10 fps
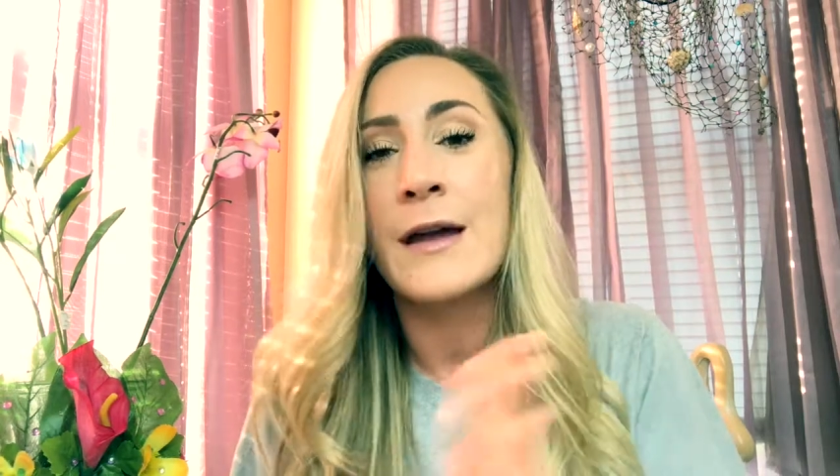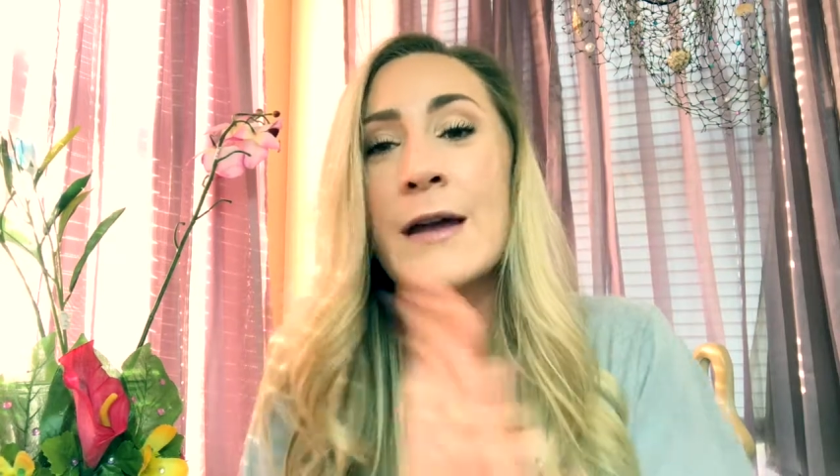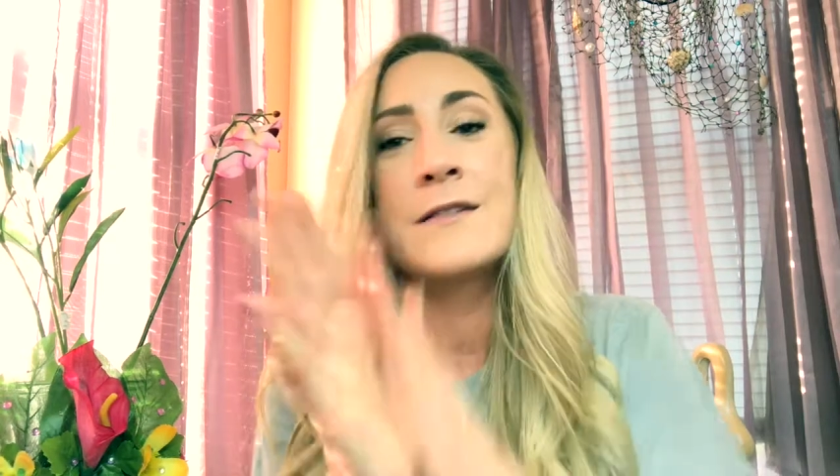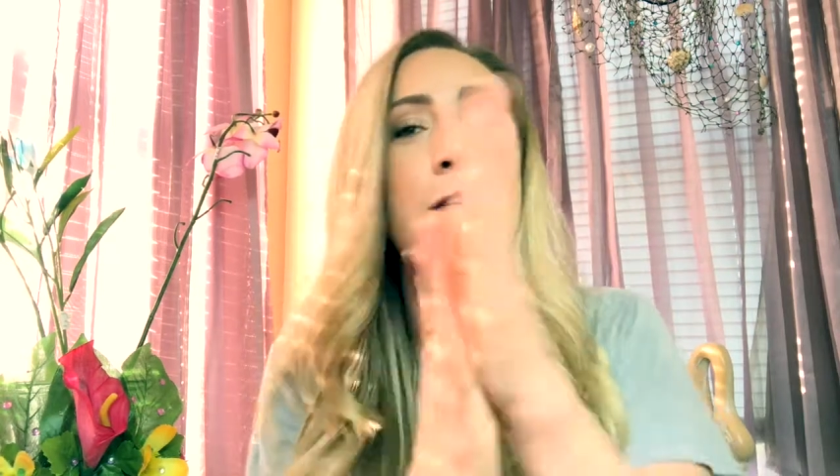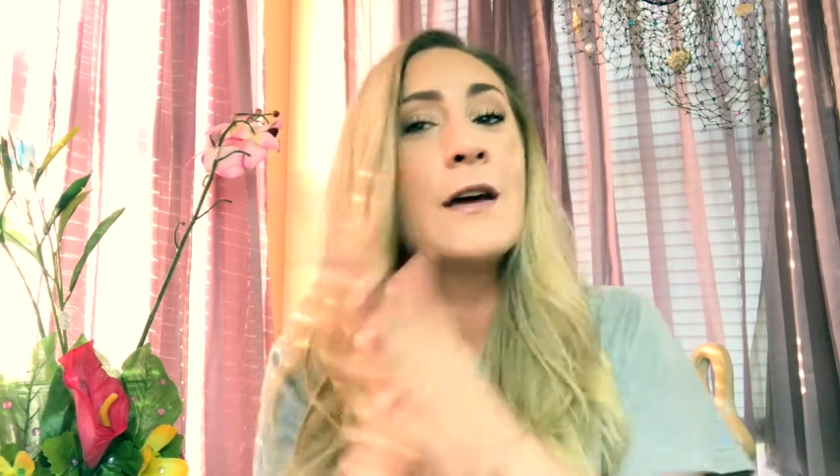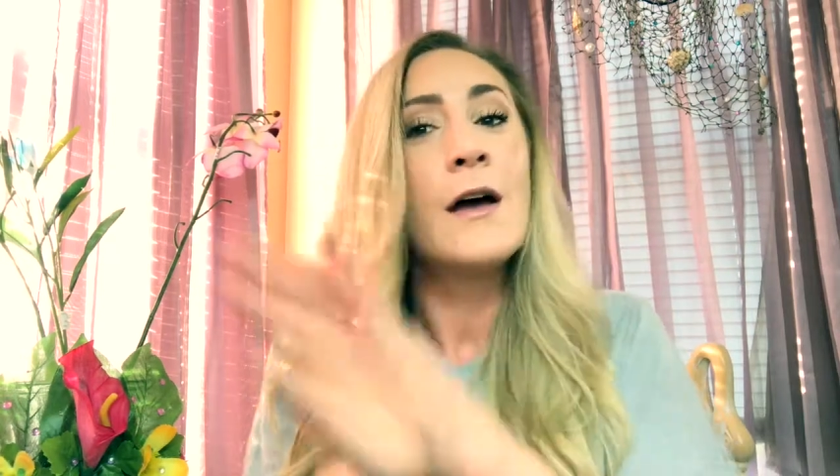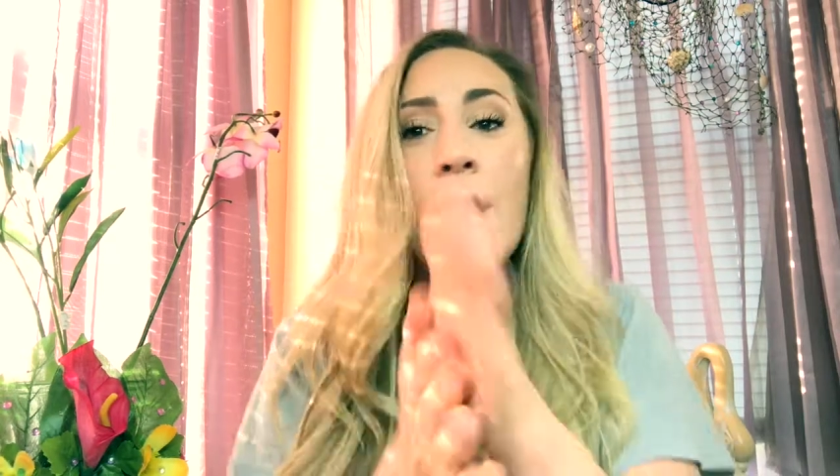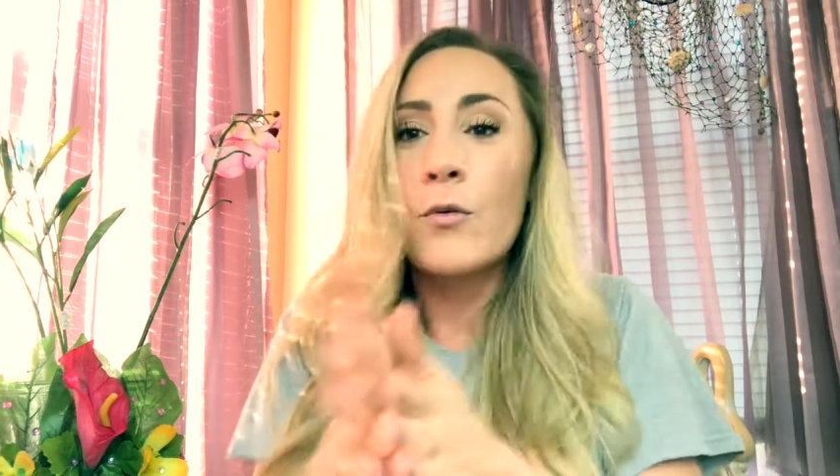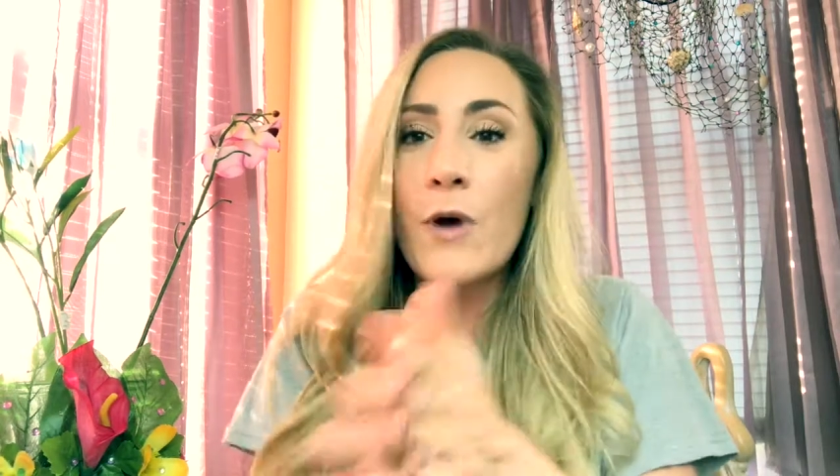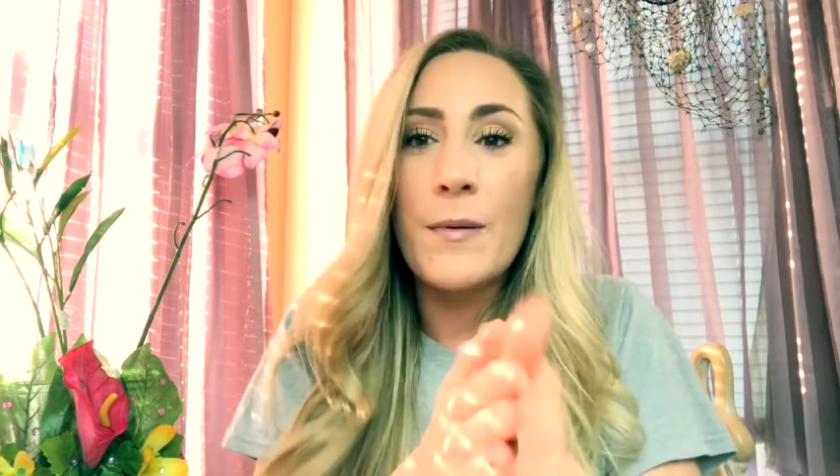hands,
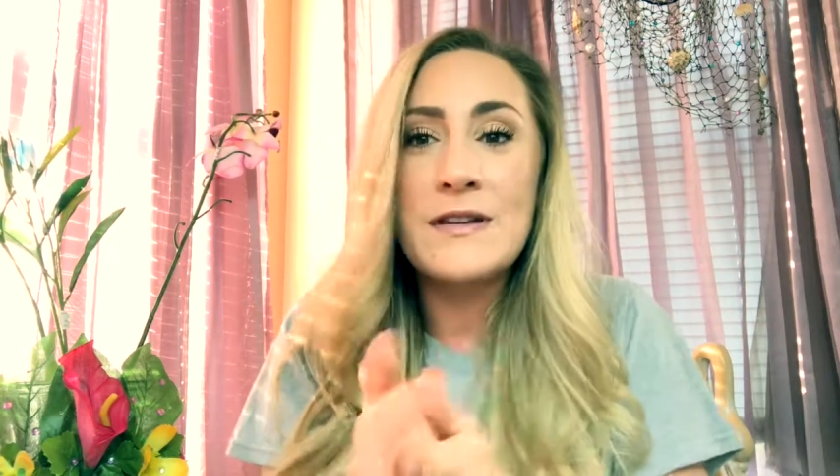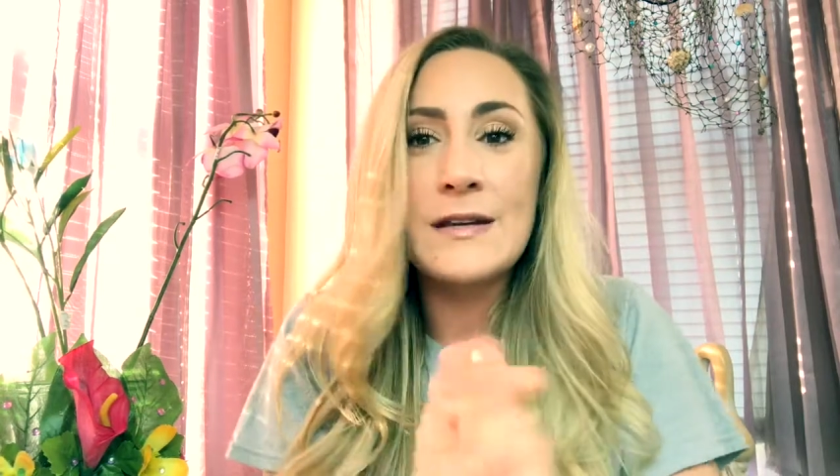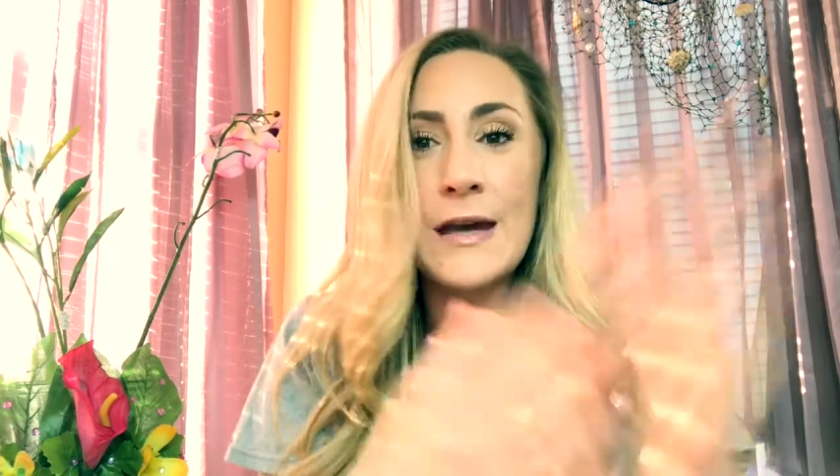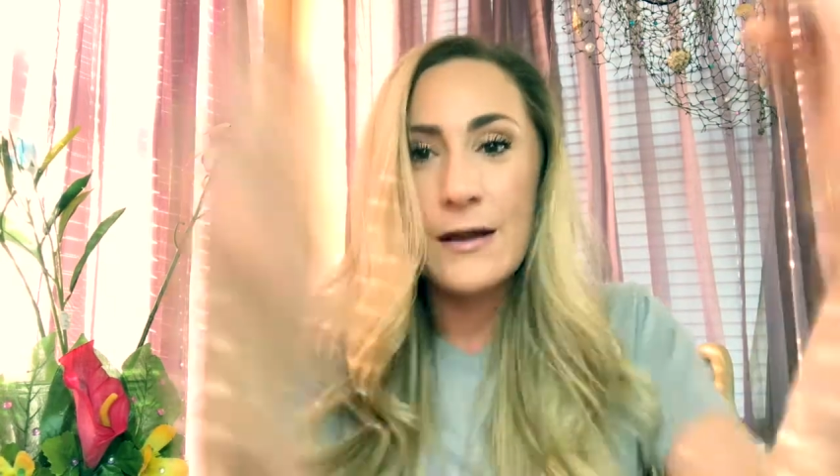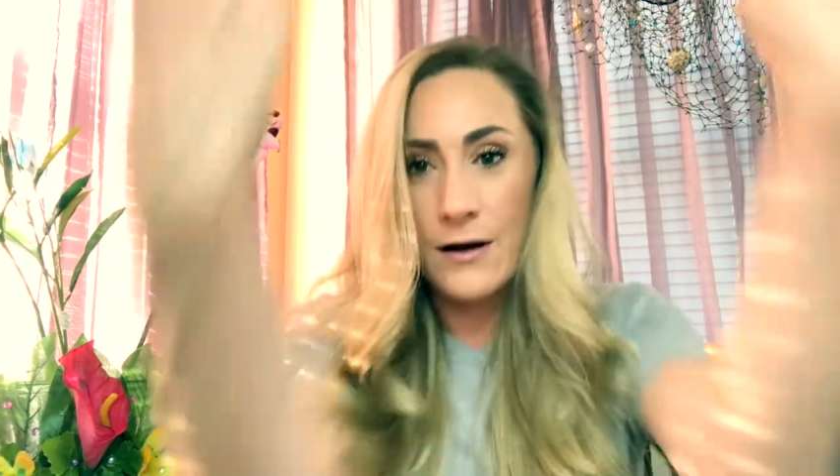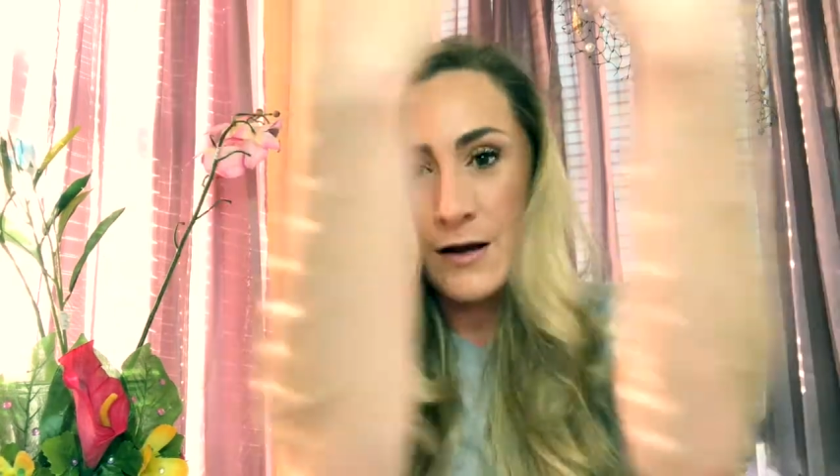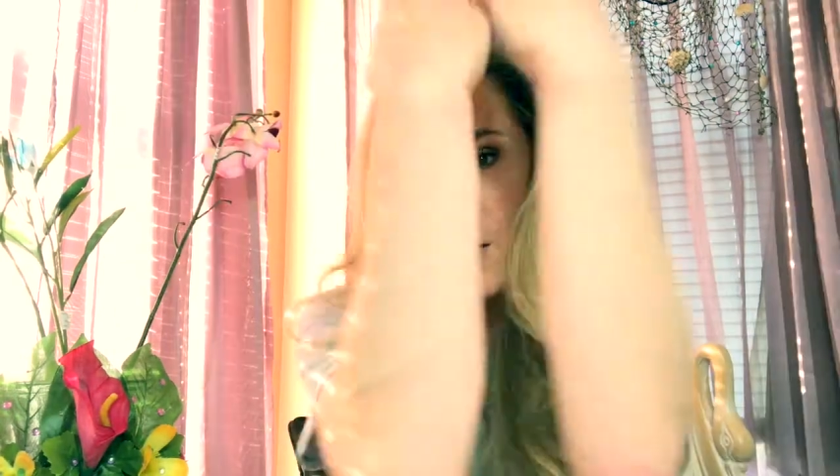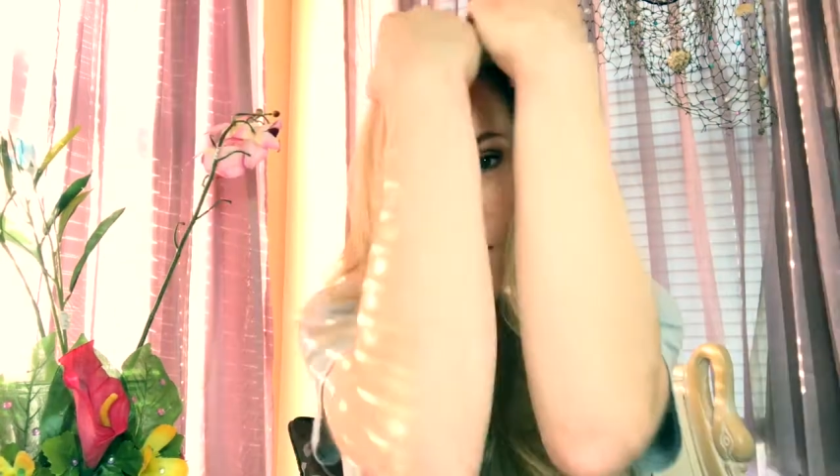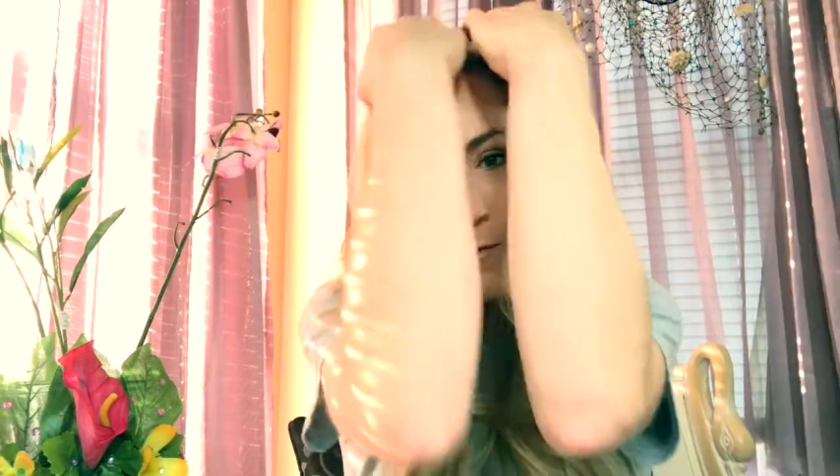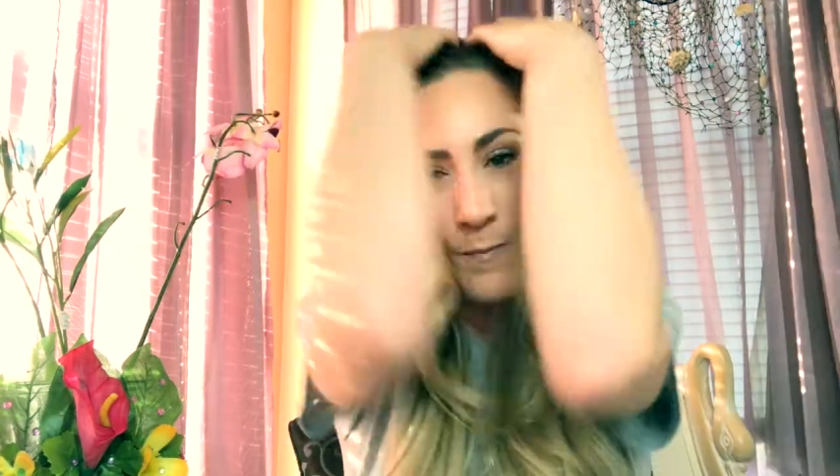rub it together
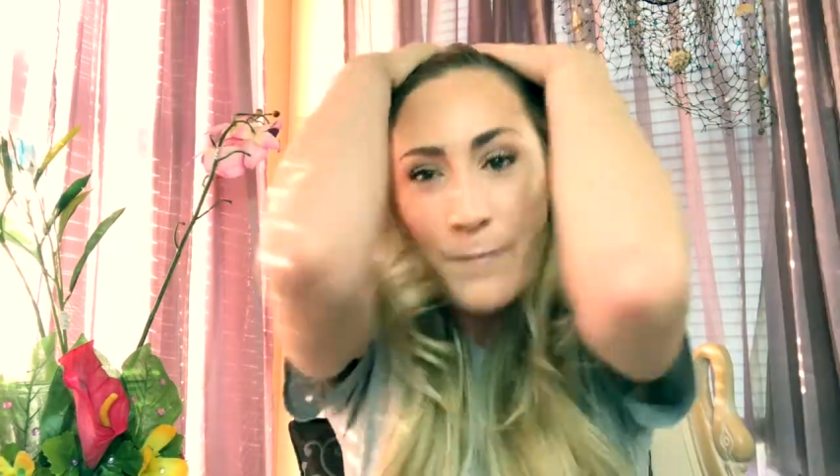and you go